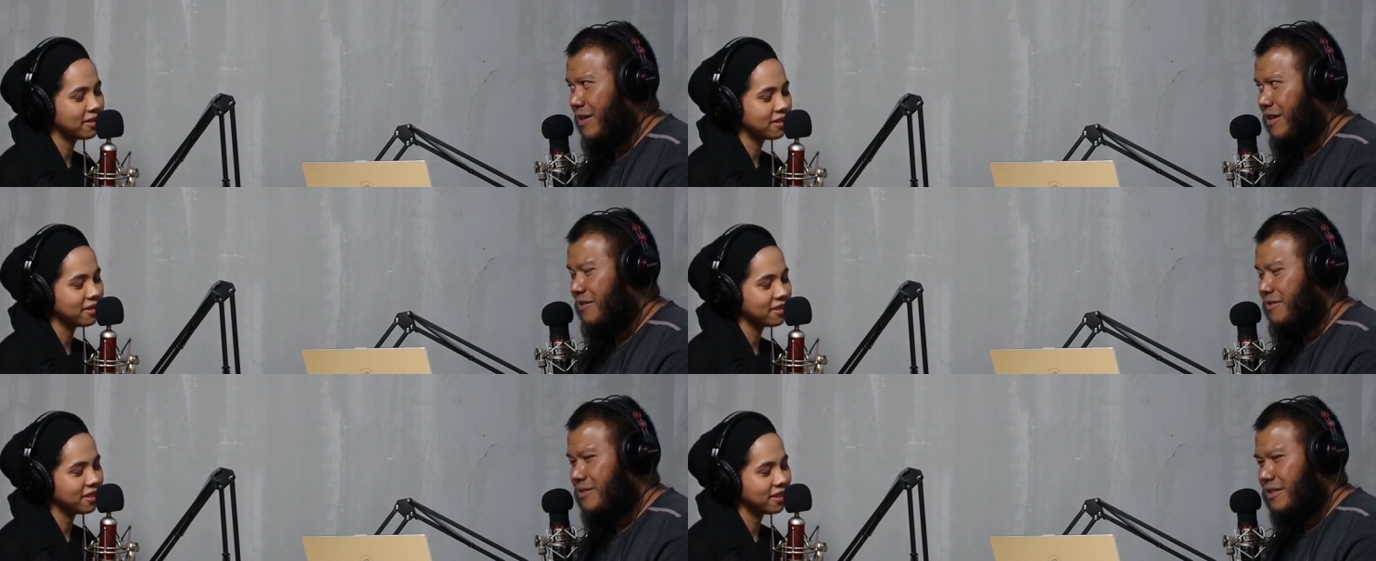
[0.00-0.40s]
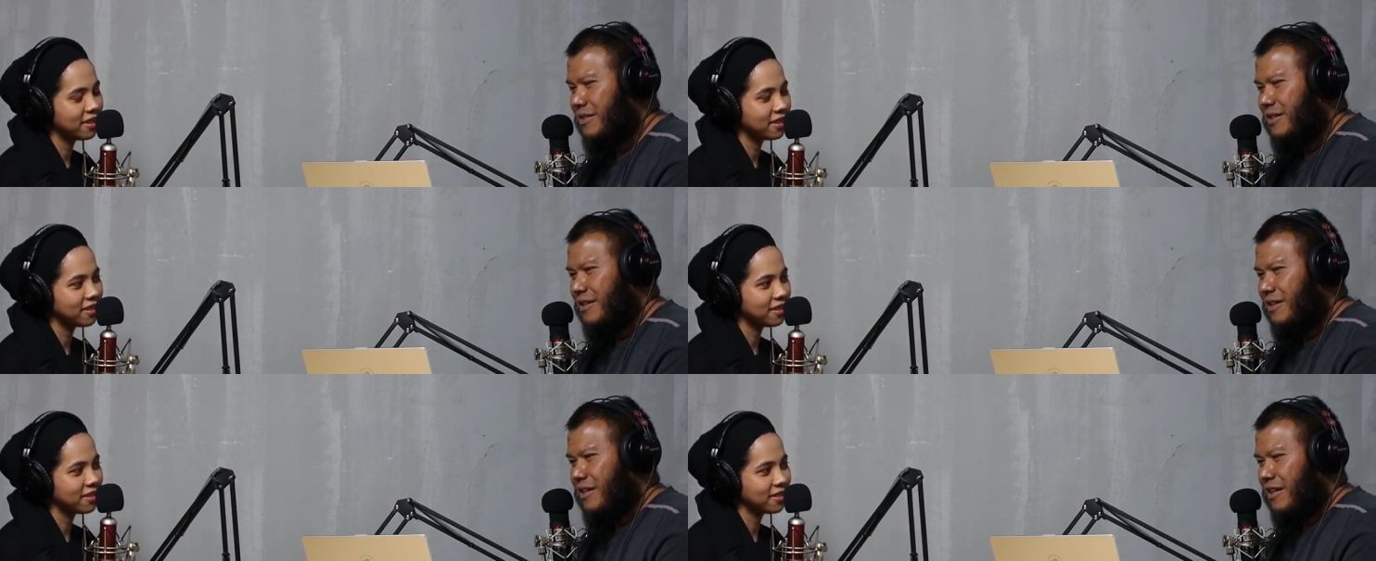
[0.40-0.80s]
Speaker 1: Yeah.
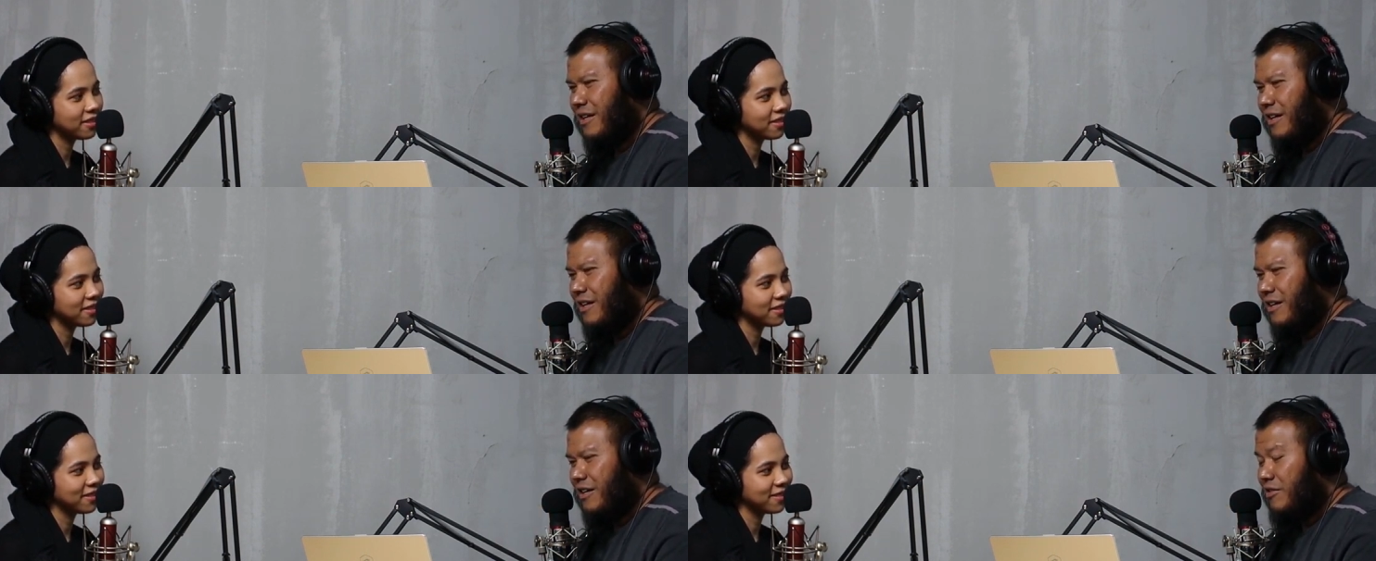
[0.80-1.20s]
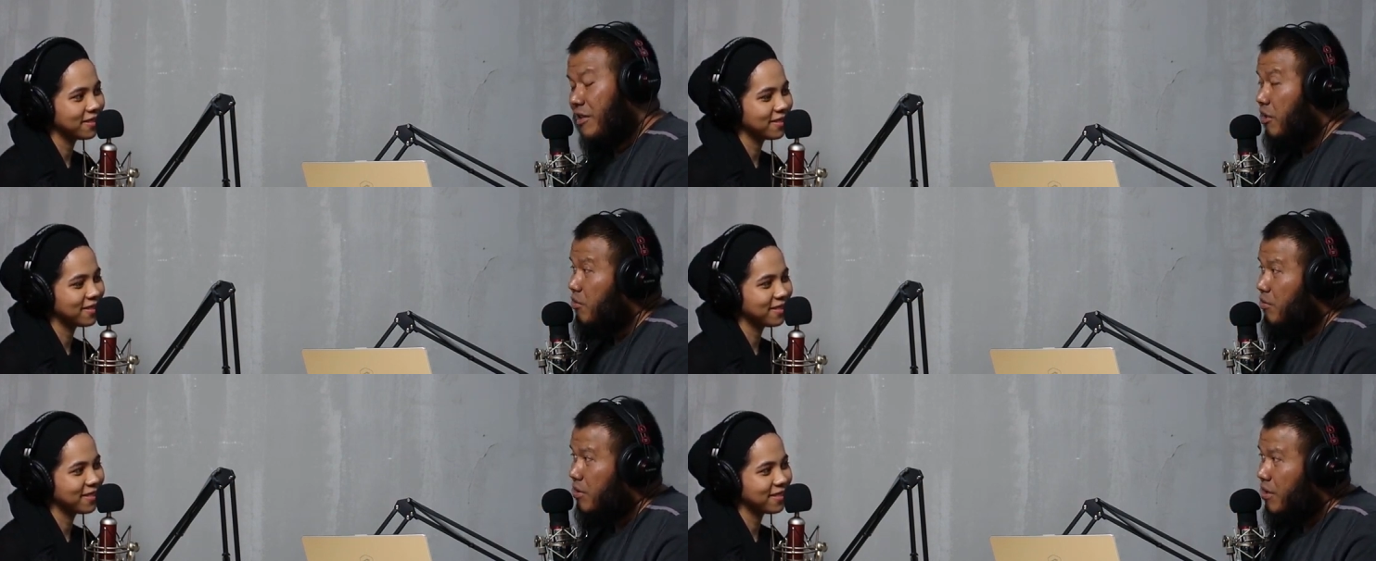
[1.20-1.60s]
yeah. Uh,
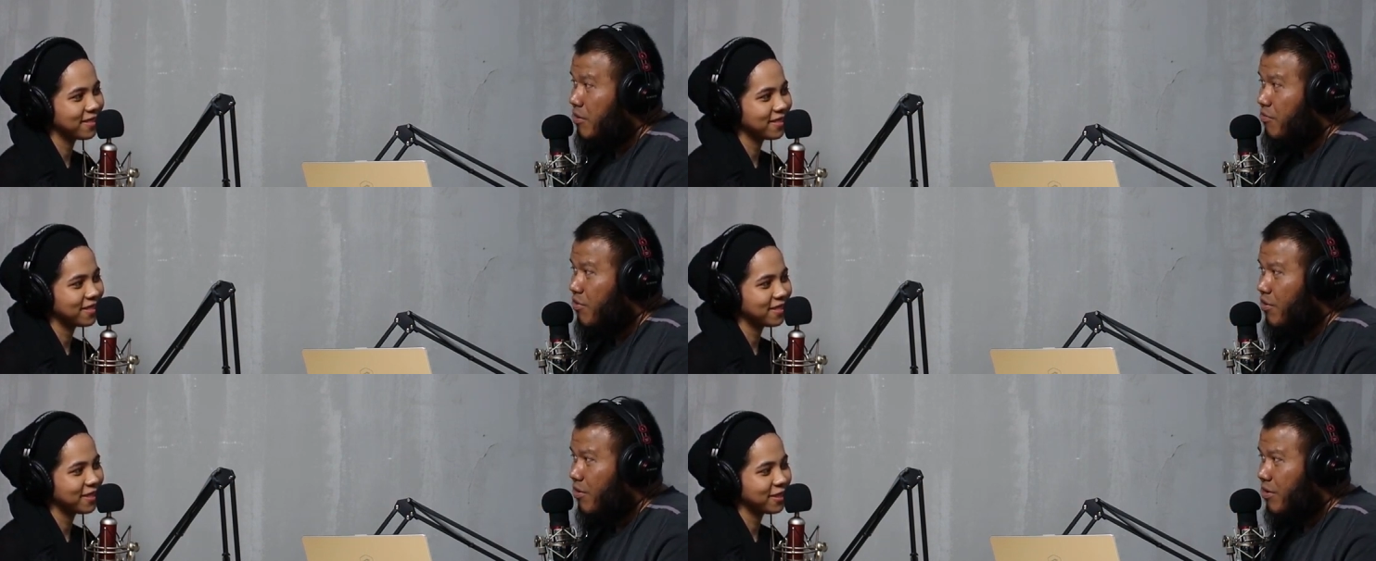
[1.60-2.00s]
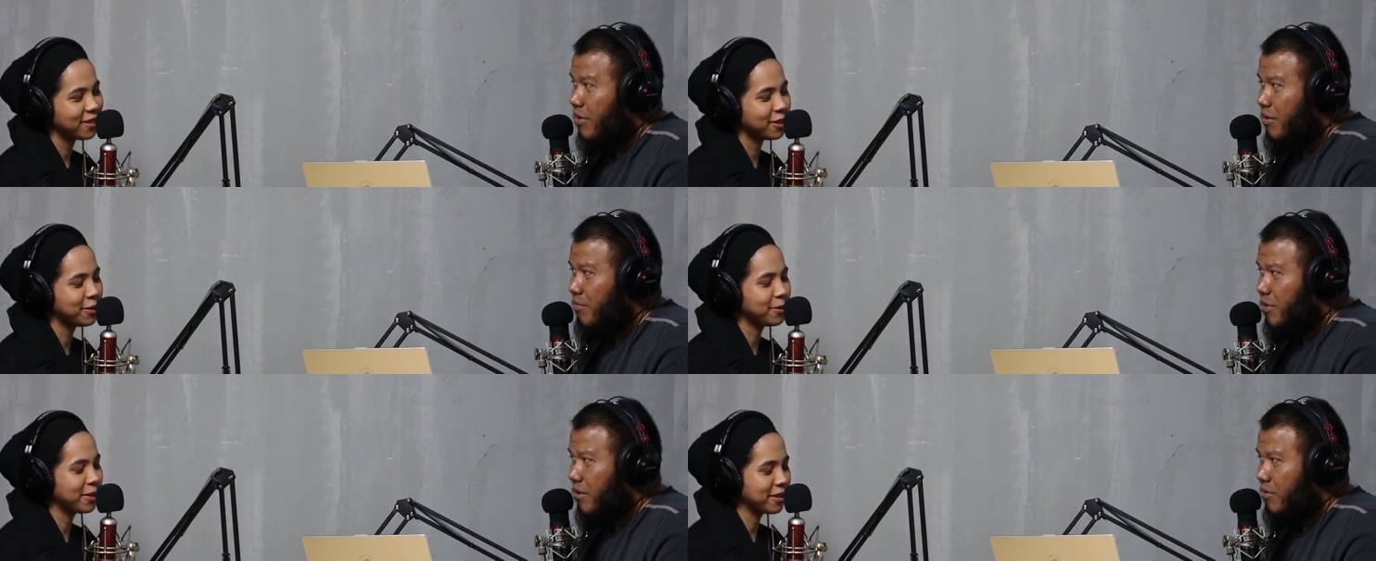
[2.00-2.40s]
thank you again
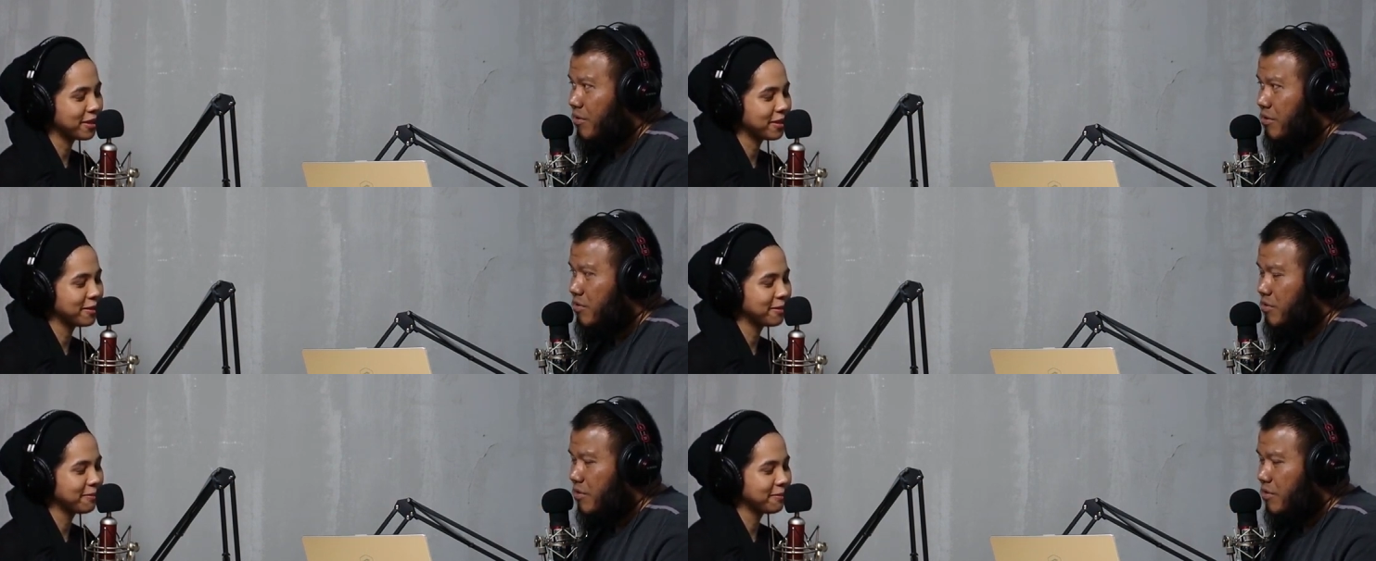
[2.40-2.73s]
for coming You're on the